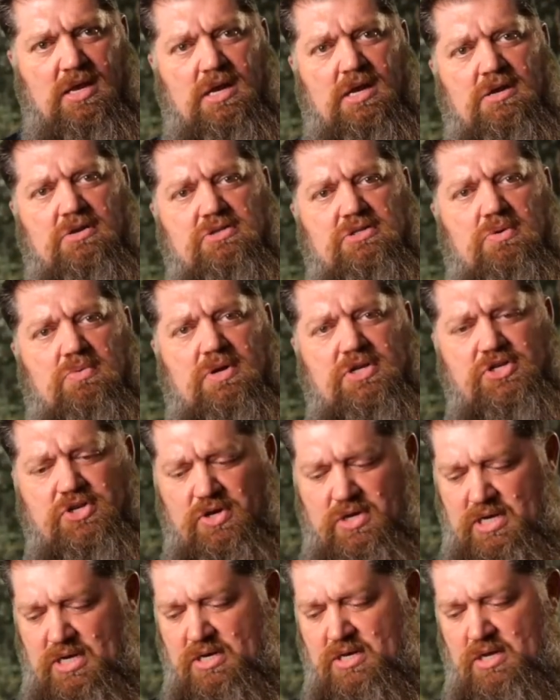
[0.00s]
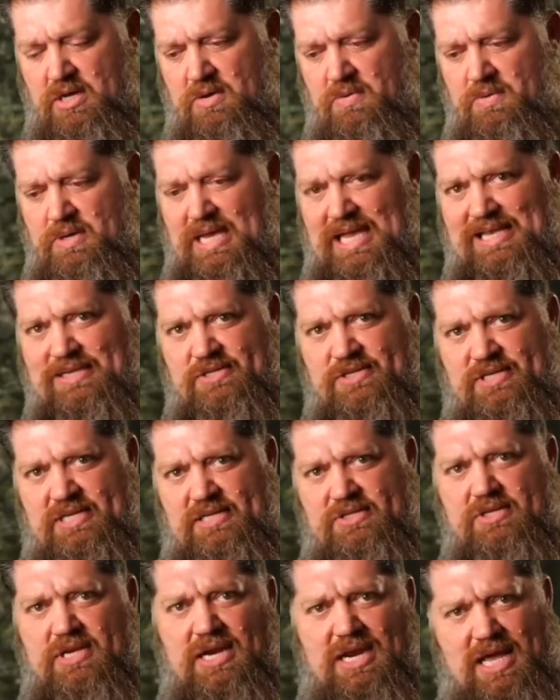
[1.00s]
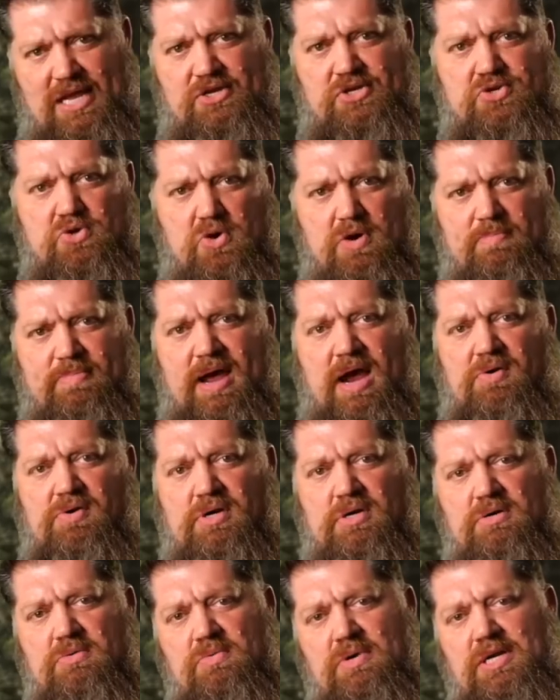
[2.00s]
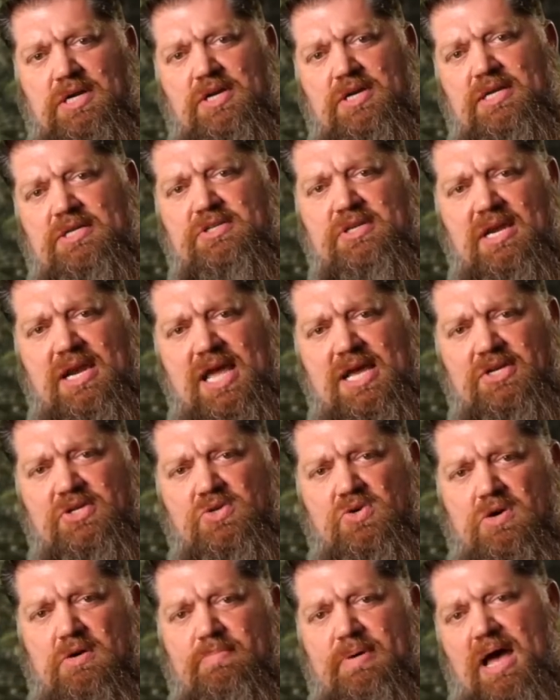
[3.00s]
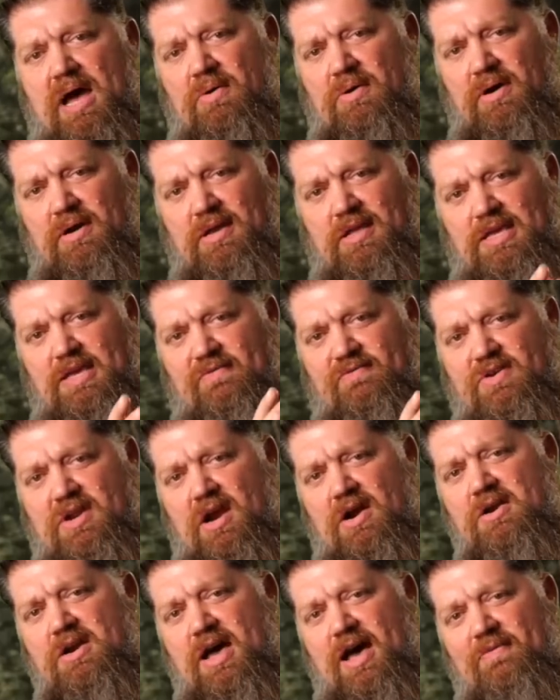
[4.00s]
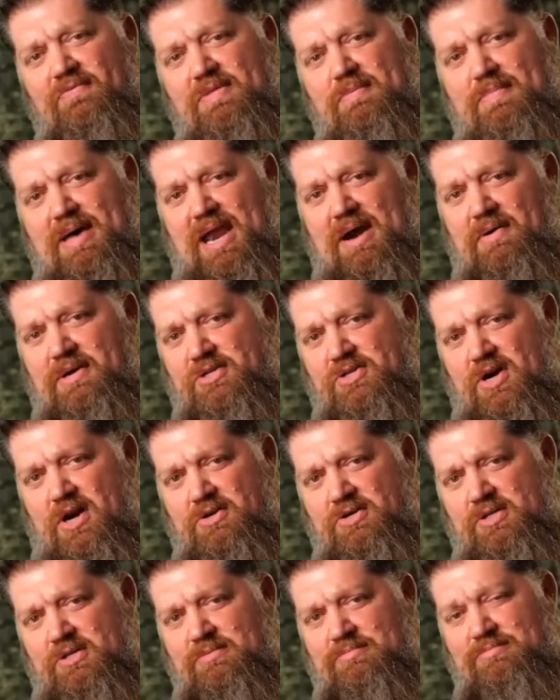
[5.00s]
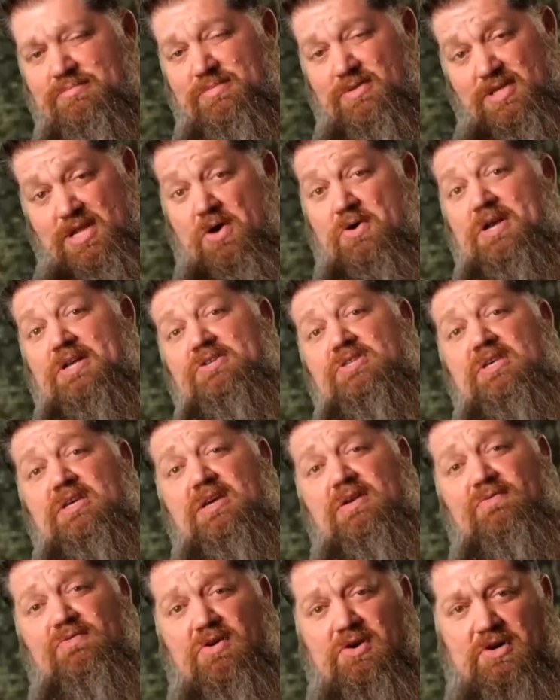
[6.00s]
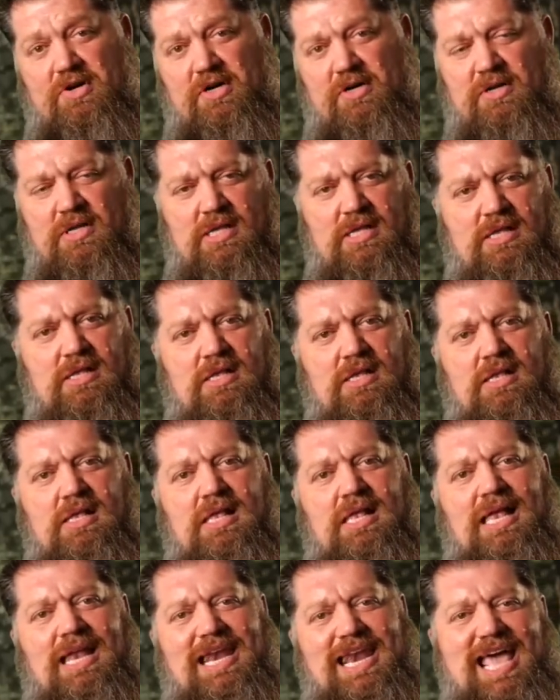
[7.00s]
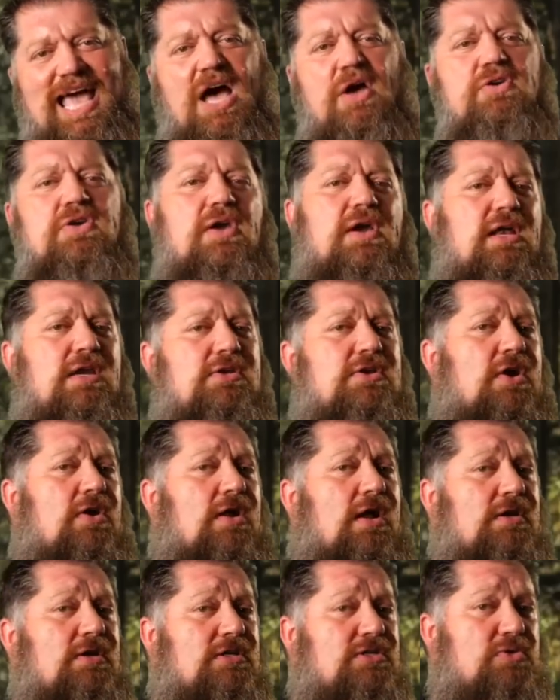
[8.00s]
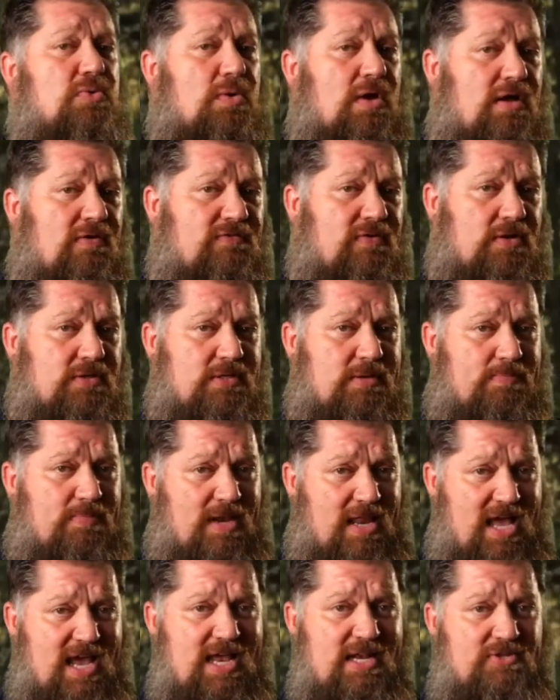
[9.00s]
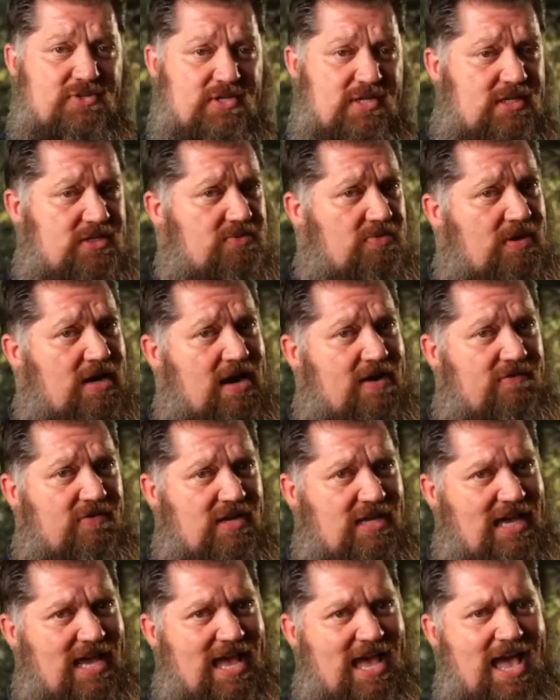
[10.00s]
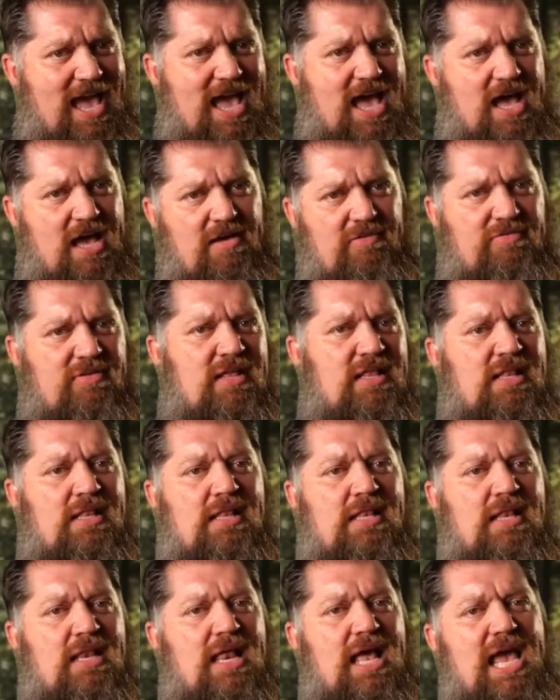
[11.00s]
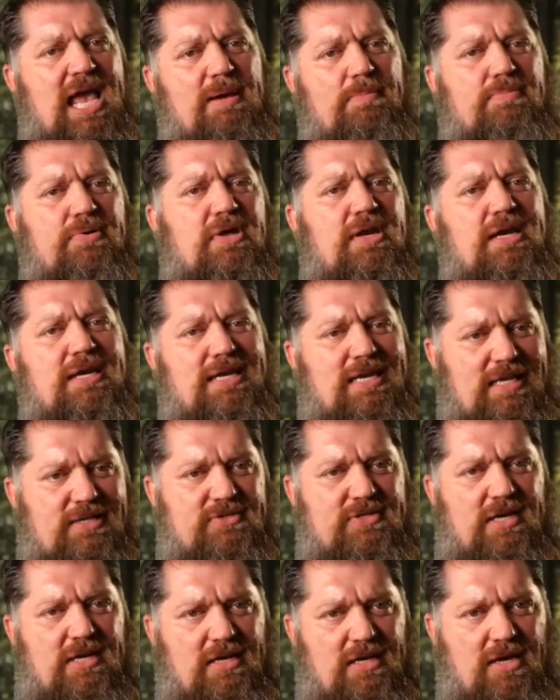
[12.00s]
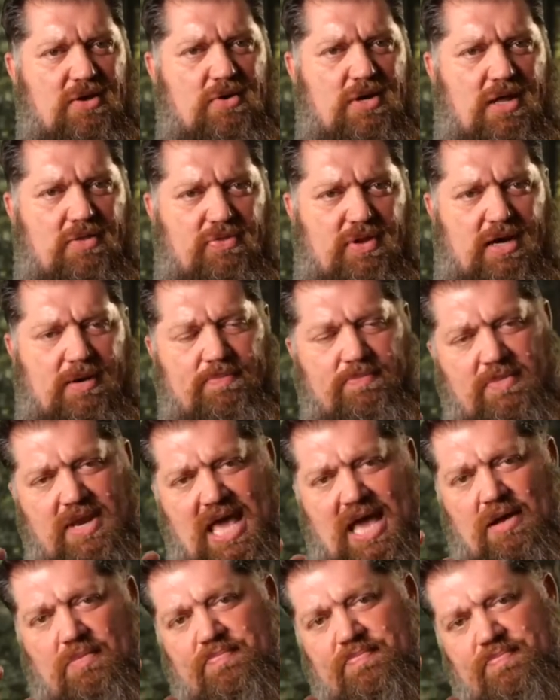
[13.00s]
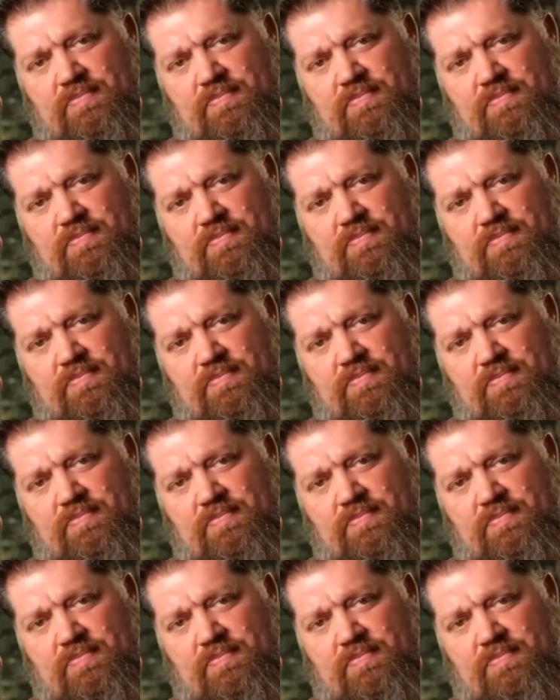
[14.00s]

So what you could do is disconnect shore power. When you disconnect shore power, you've turned off the battery charger, known as the converter. Now you can turn on your 12 volt appliances, whatever you have, and put a decent load on there. Now,